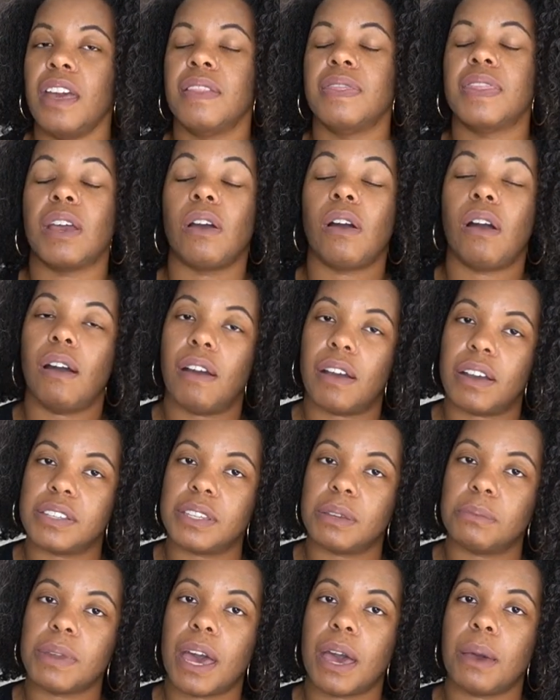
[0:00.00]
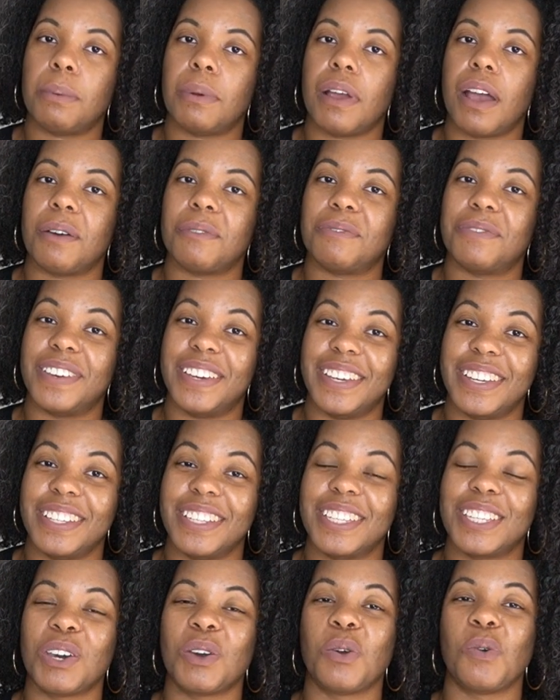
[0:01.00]
There are some
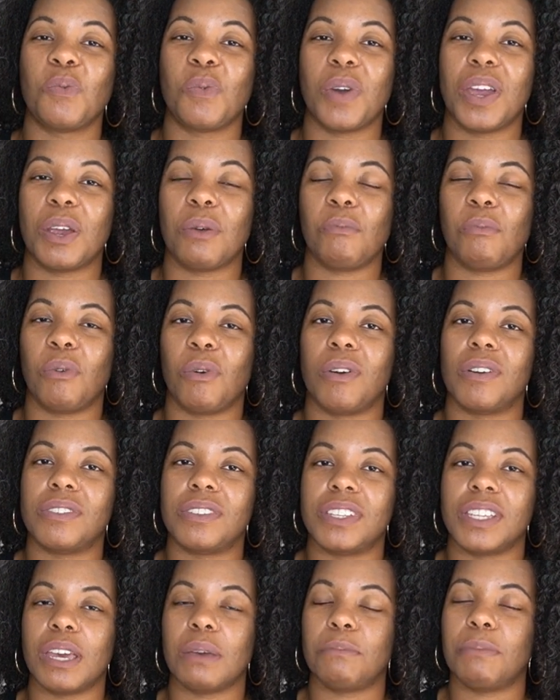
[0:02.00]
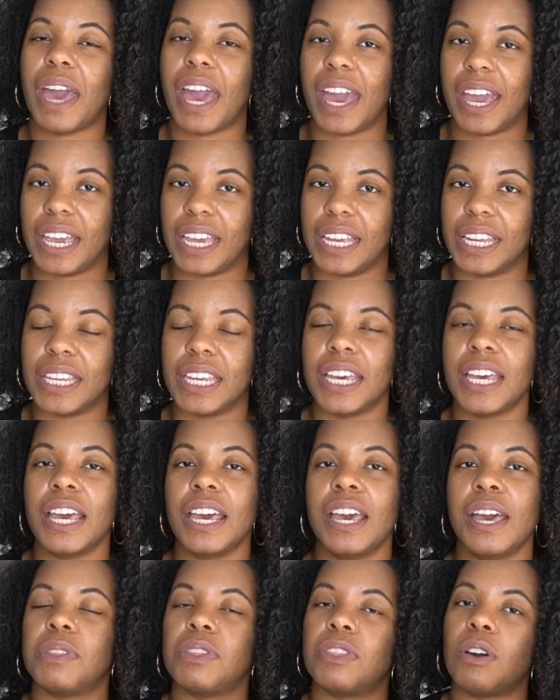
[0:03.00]
nonprofits where boards get paid,
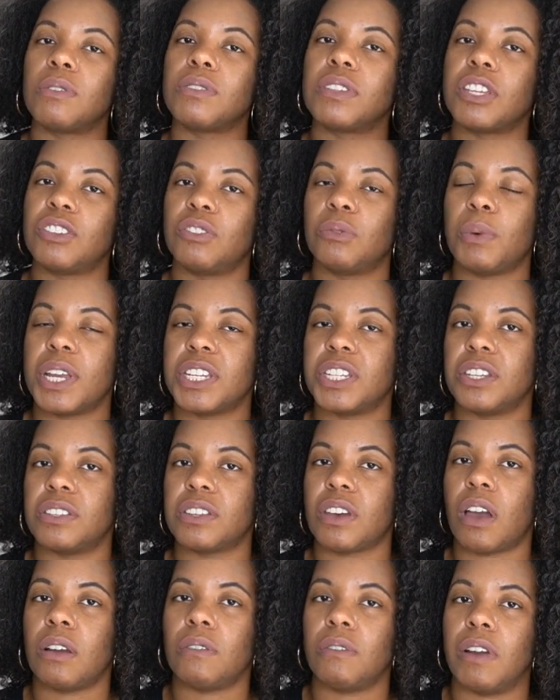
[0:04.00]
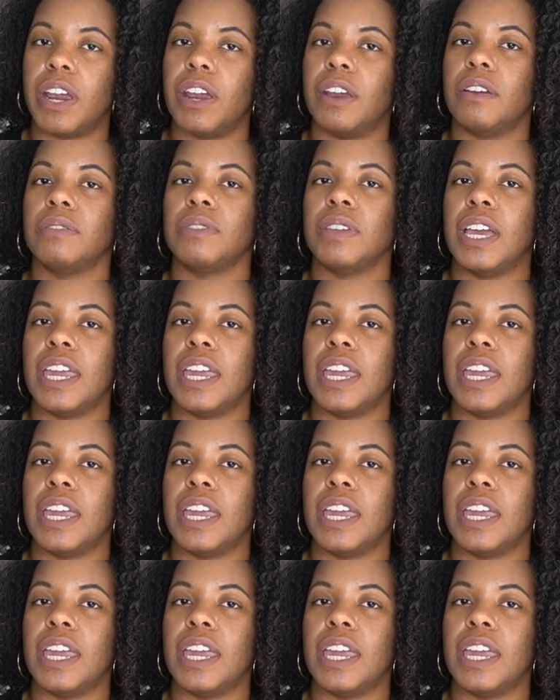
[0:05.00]
but those situations are rare.